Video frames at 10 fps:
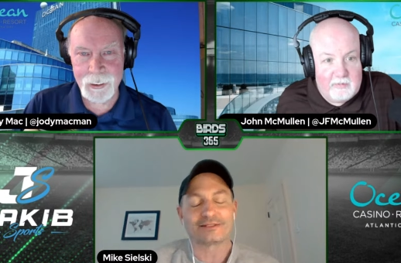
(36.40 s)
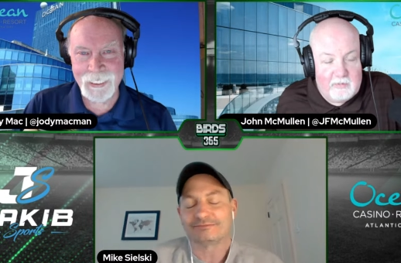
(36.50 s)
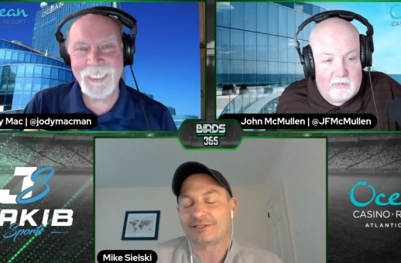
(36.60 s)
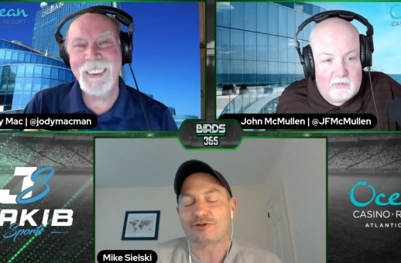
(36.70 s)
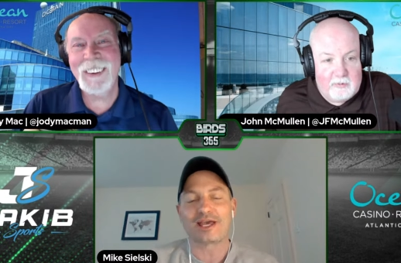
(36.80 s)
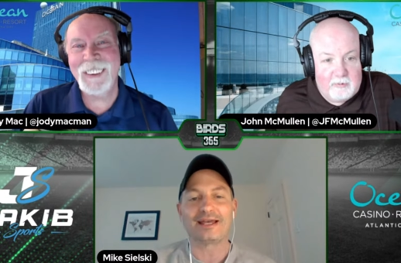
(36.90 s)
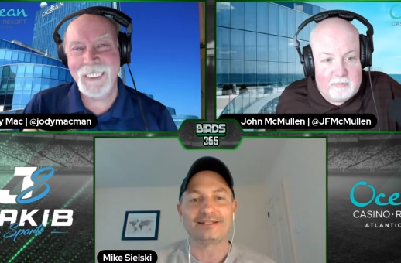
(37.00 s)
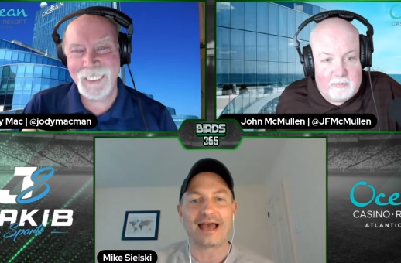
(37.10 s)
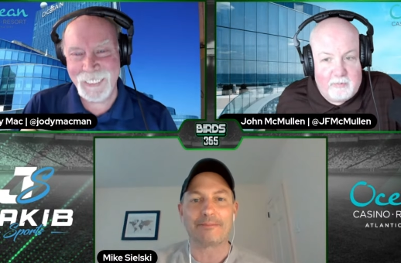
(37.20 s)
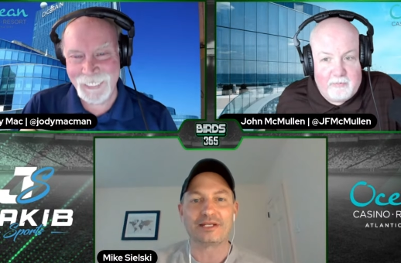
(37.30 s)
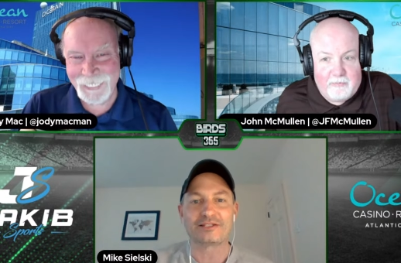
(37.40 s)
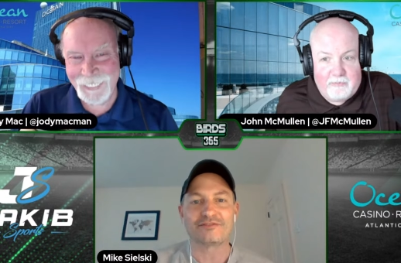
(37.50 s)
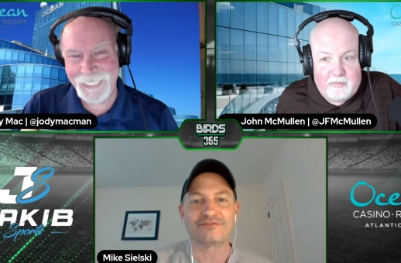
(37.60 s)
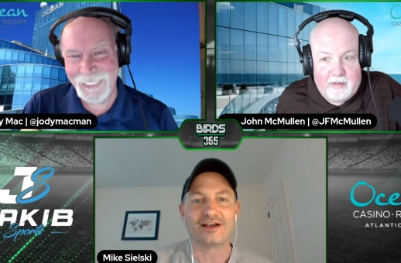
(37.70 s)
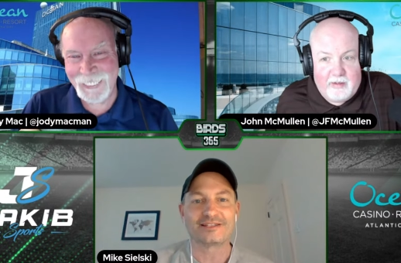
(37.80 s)
Speaker 1: So, okay, happy to
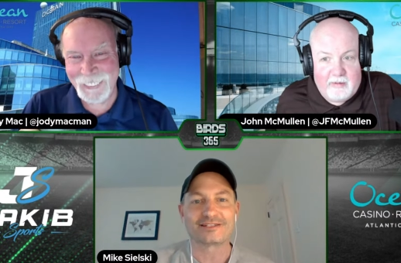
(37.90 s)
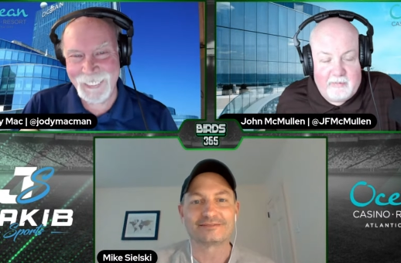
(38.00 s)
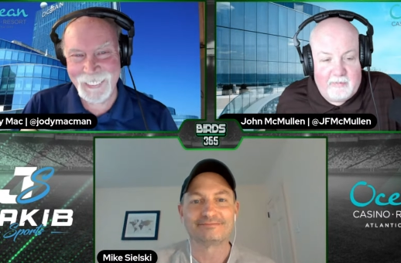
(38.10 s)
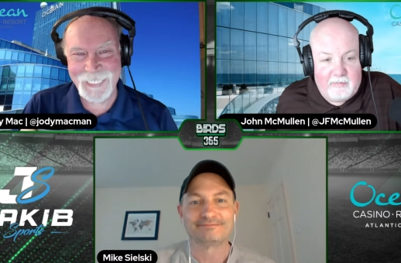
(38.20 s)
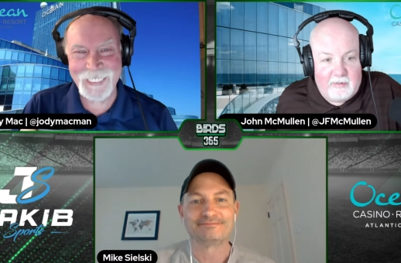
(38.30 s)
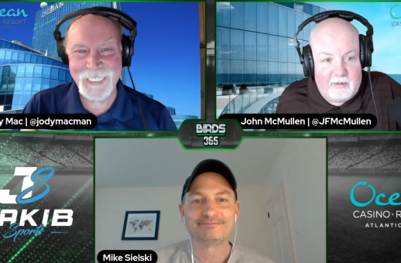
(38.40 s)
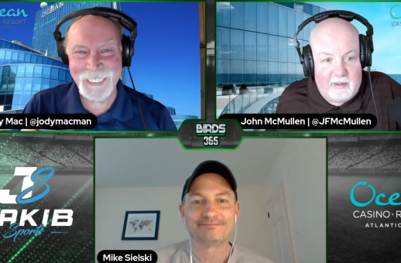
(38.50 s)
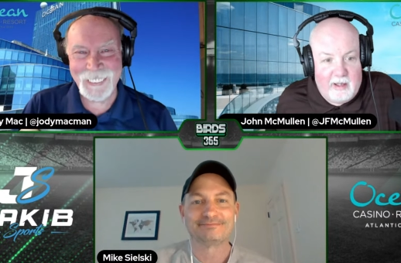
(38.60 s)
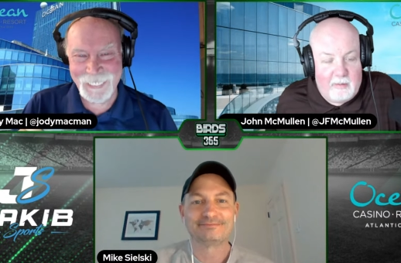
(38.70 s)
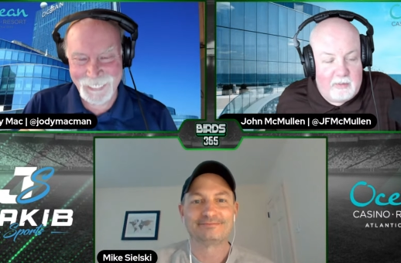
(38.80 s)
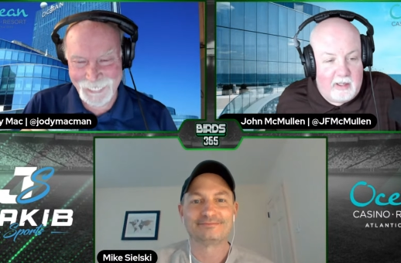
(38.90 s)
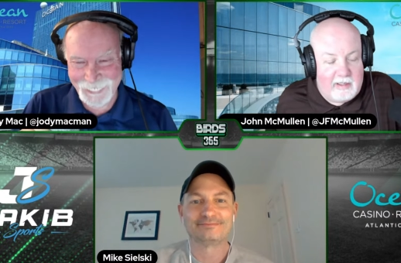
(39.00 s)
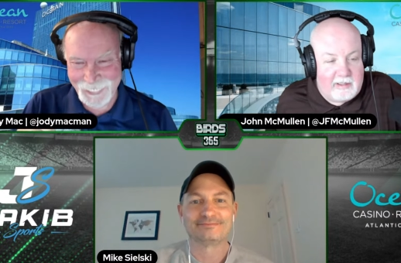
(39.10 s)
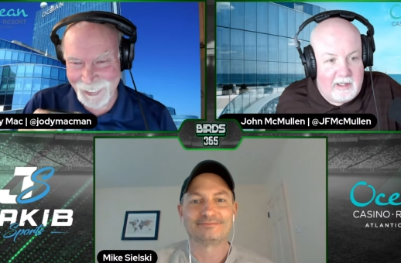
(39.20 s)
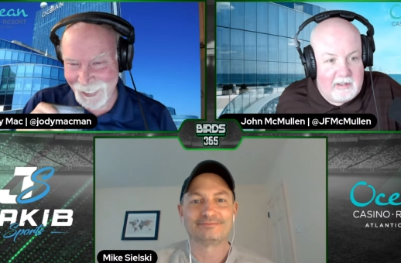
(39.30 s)
suffice.
Speaker 2: Yeah. God bless
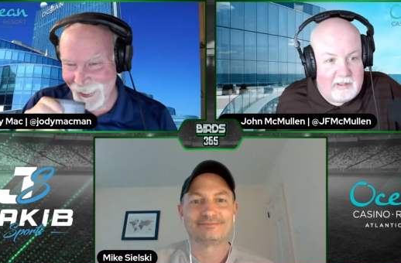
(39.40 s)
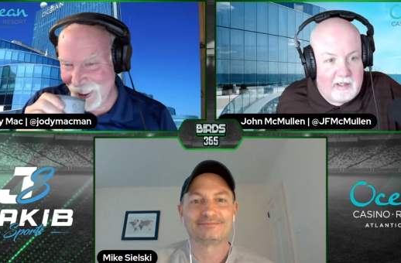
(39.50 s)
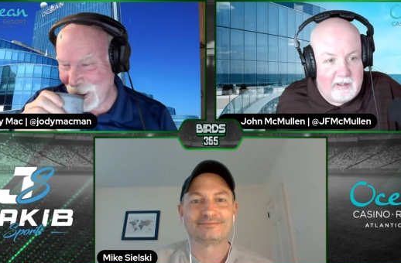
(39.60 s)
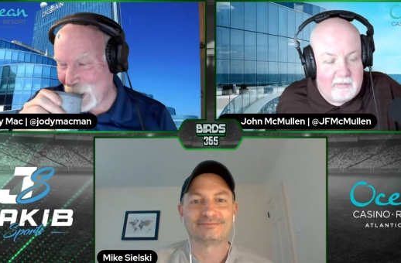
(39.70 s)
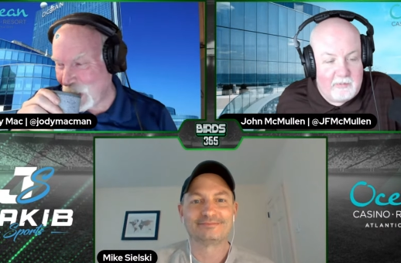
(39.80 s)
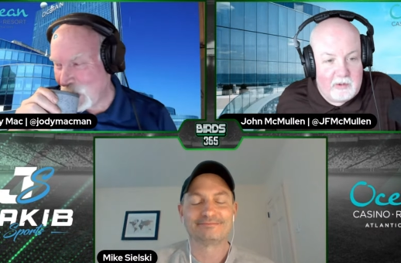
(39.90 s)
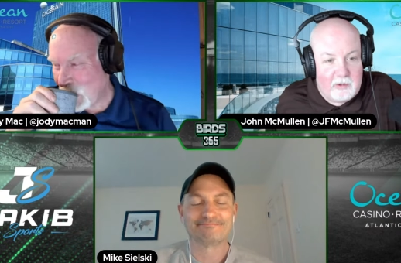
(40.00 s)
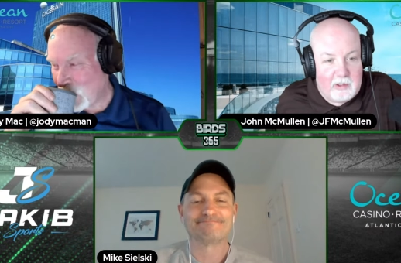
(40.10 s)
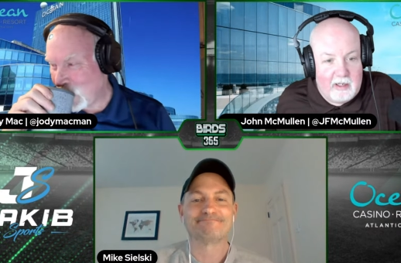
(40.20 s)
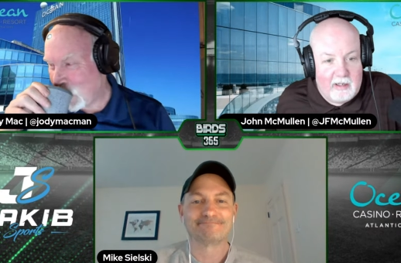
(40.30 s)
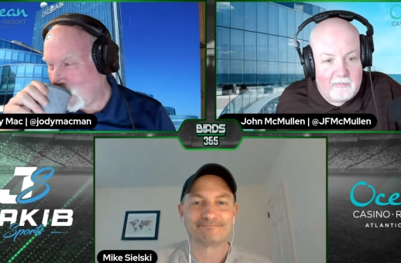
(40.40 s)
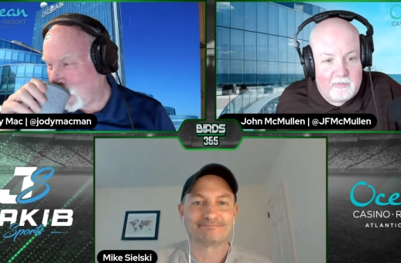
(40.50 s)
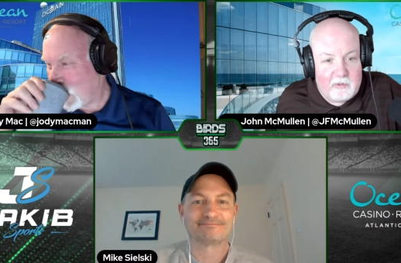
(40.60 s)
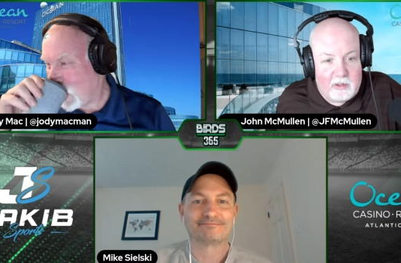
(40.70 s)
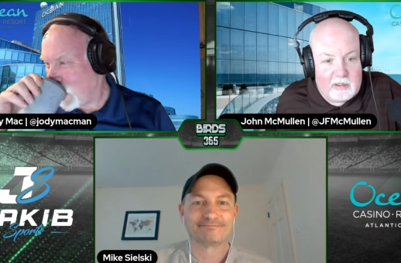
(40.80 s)
A J for doing that
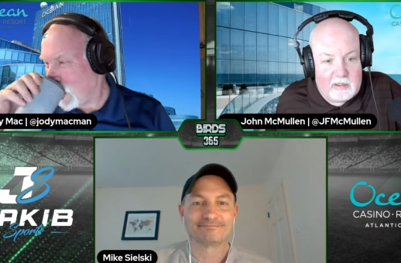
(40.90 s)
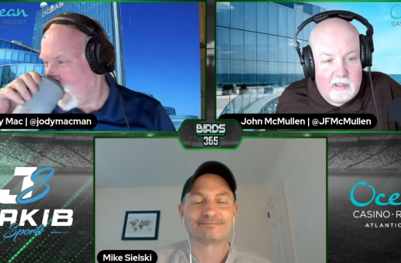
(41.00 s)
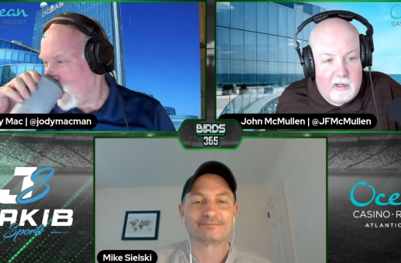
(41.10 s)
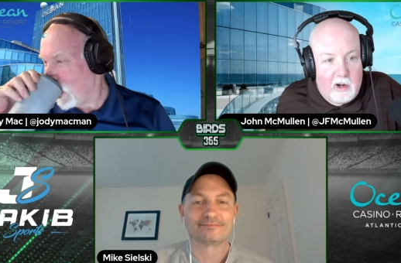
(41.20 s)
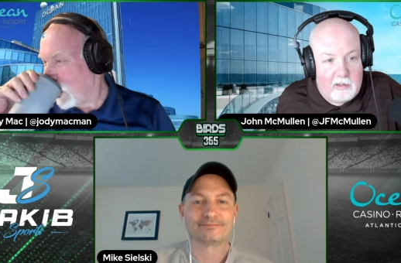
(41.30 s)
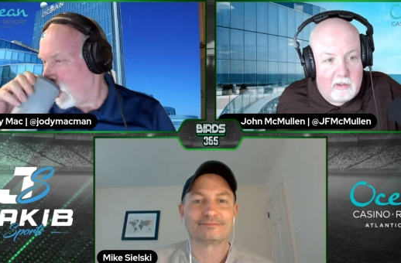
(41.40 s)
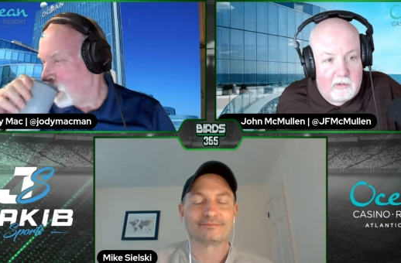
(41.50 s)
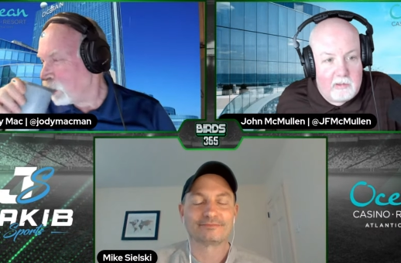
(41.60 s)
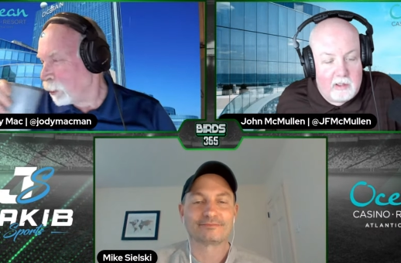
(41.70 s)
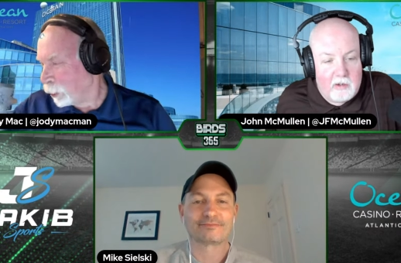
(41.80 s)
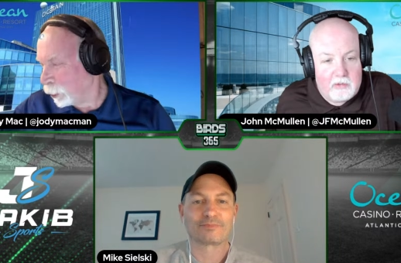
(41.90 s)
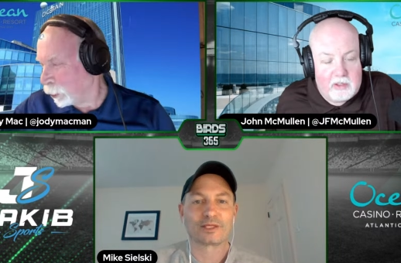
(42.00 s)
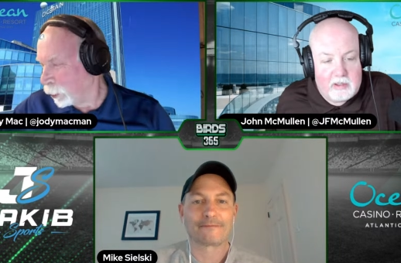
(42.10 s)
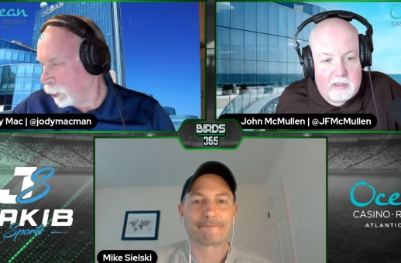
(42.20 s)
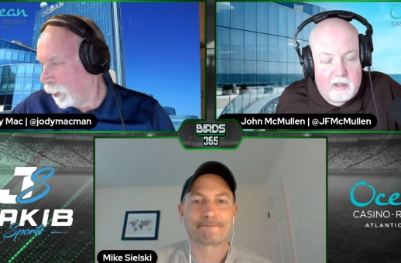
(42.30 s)
for us. Yeah, I thought the coaching
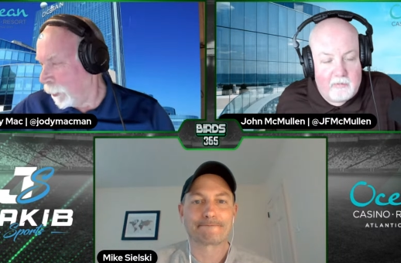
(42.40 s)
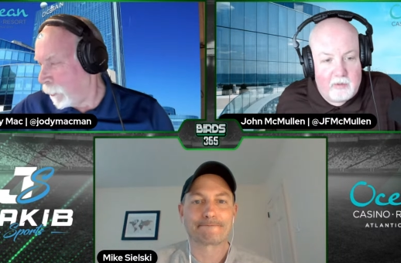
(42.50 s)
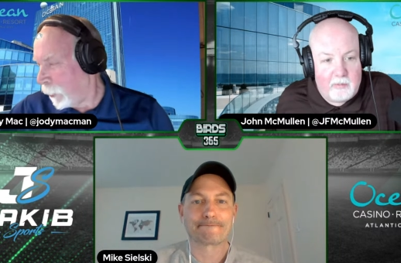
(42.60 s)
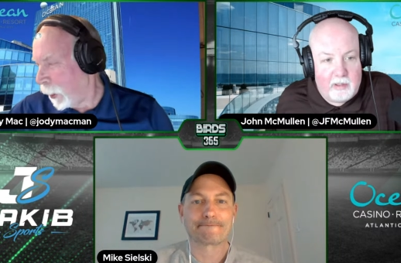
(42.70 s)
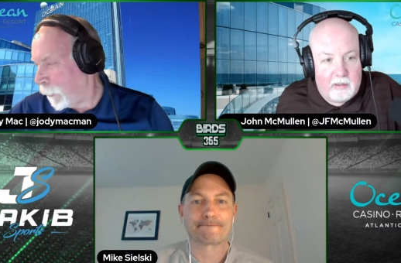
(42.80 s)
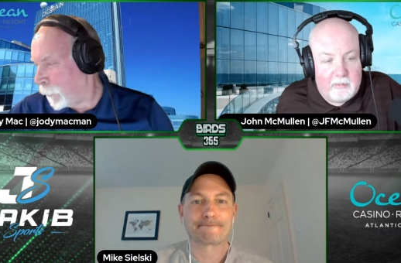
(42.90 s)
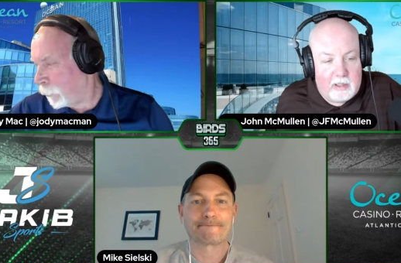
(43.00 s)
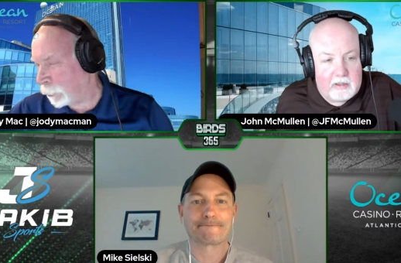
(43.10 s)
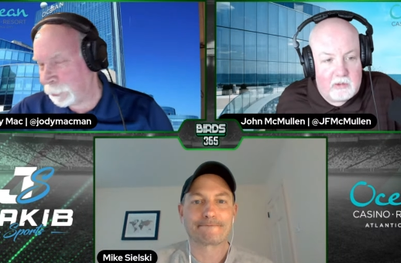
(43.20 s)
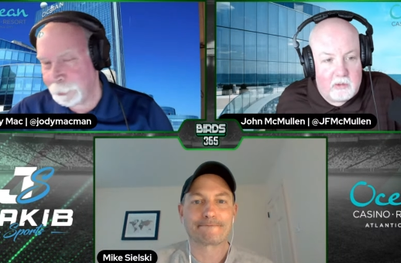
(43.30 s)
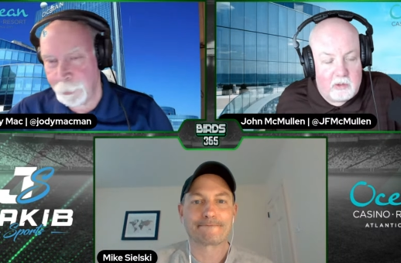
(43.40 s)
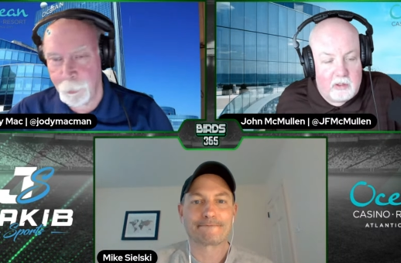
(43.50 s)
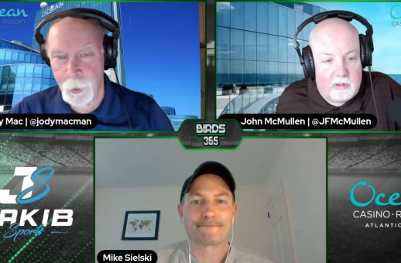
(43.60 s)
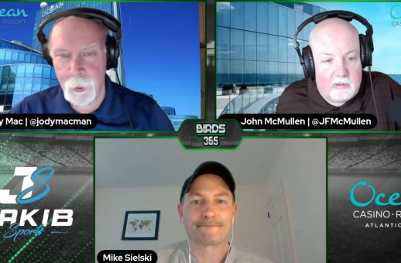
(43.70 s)
staff would be the big story